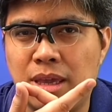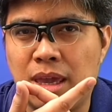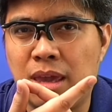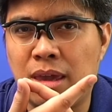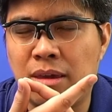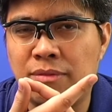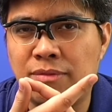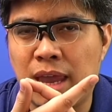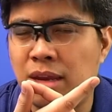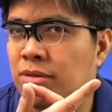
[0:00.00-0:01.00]
If
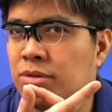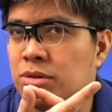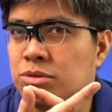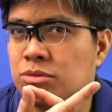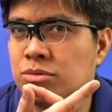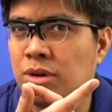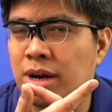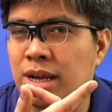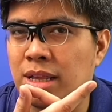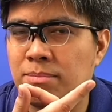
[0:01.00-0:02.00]
any of those two are
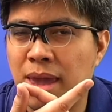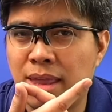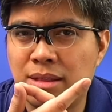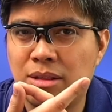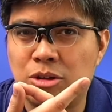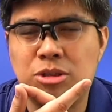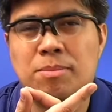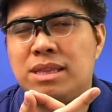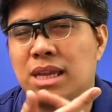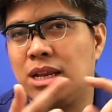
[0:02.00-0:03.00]
not met,
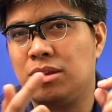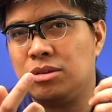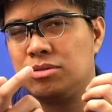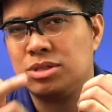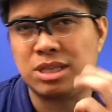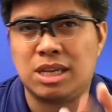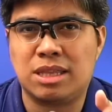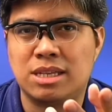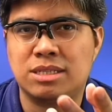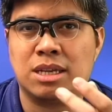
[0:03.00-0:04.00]
automatically use
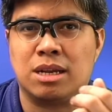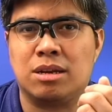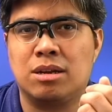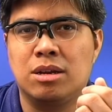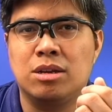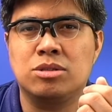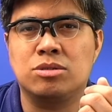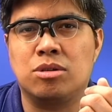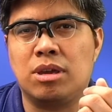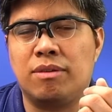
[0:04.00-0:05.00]
t-test here.
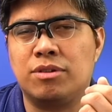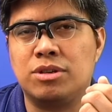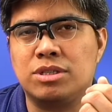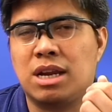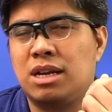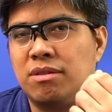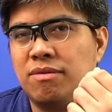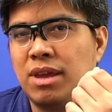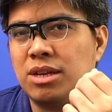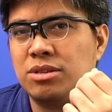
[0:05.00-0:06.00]
So if your standard
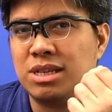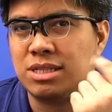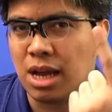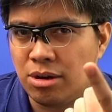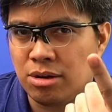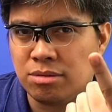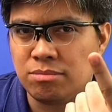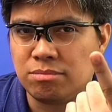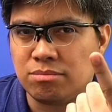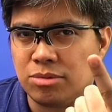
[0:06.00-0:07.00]
deviation is unknown,
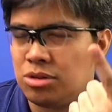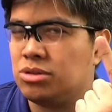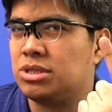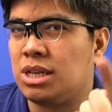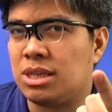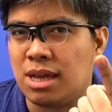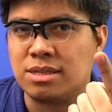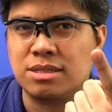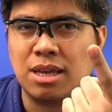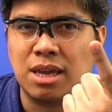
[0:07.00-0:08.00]
use
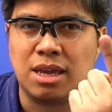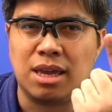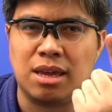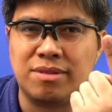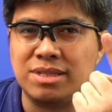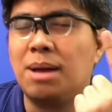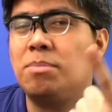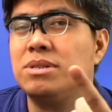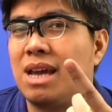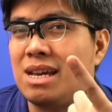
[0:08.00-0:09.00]
t-test. If the
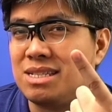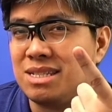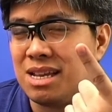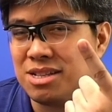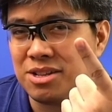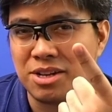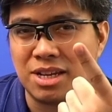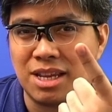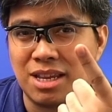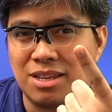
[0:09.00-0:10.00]
sample size is less than 30,
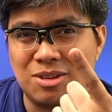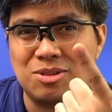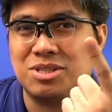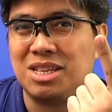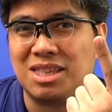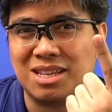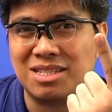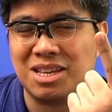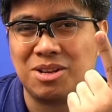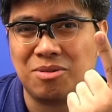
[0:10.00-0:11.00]
use t-test
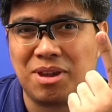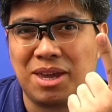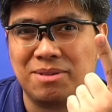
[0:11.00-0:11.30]
either way.